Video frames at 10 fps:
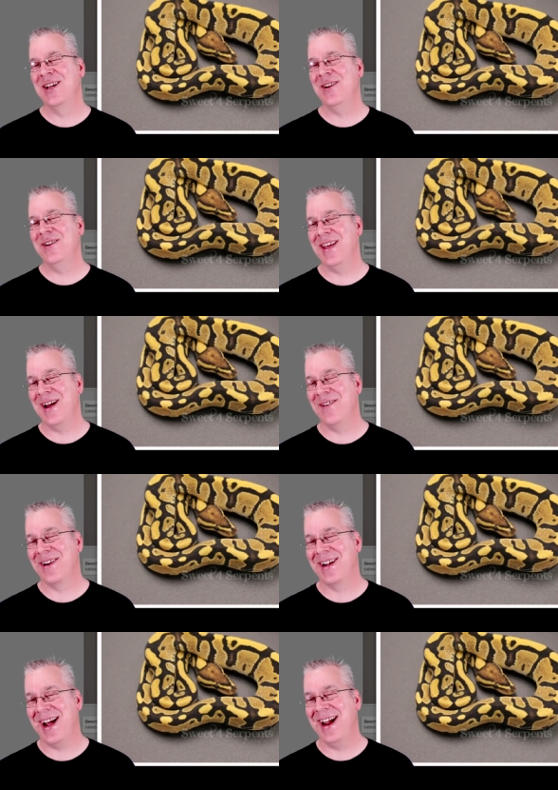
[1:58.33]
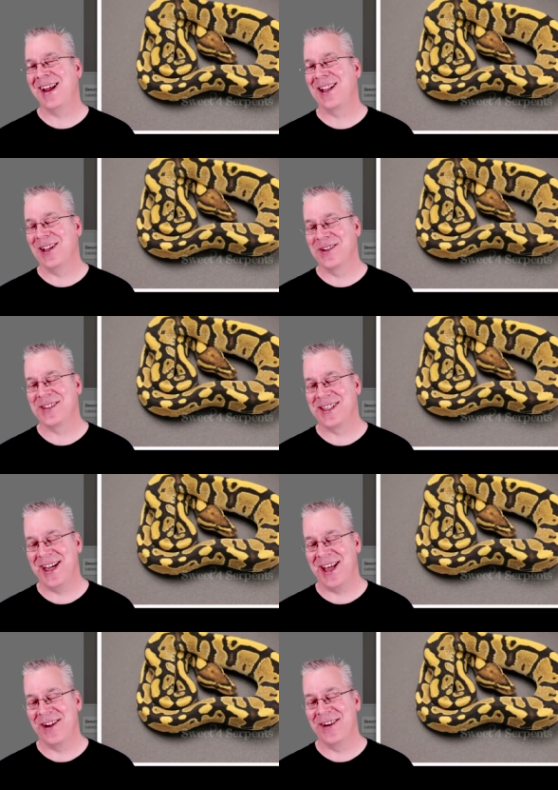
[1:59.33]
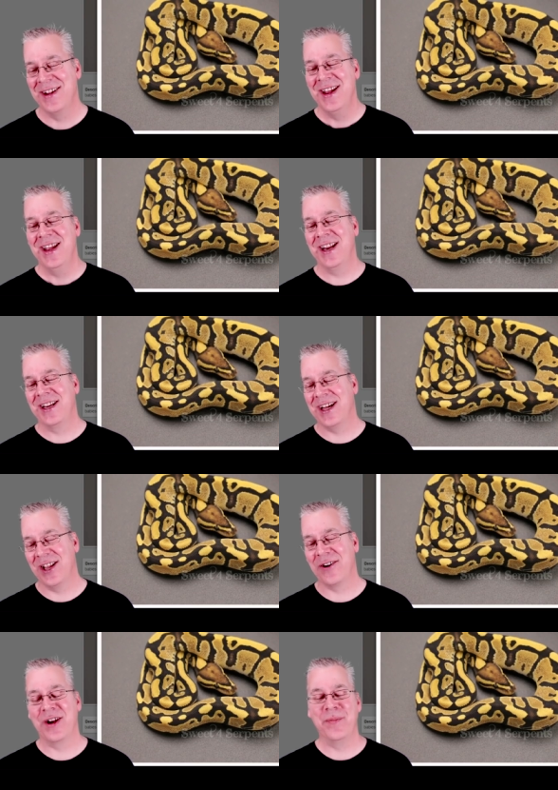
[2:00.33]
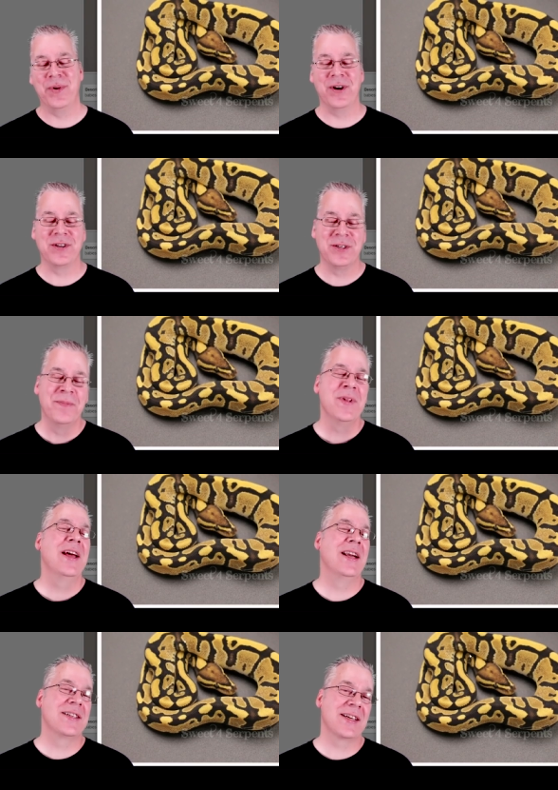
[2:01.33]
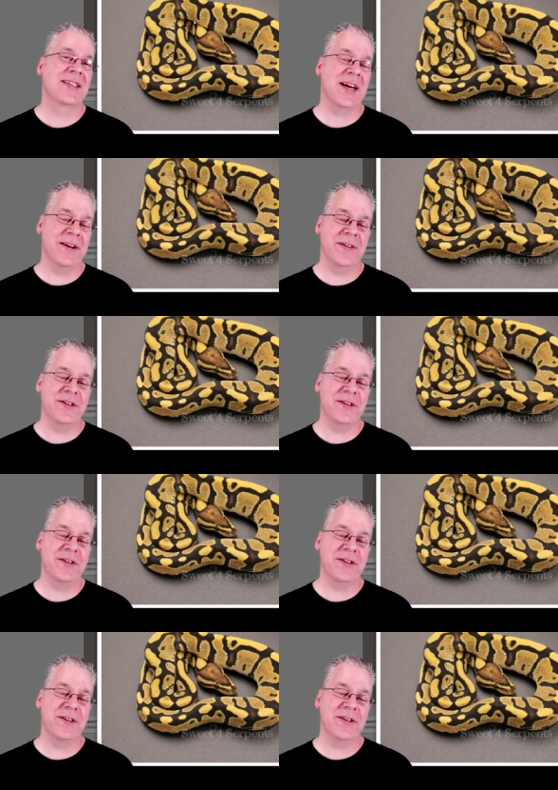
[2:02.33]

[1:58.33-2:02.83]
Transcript: two that were kind of close together in color and appearance. And it's, it's kind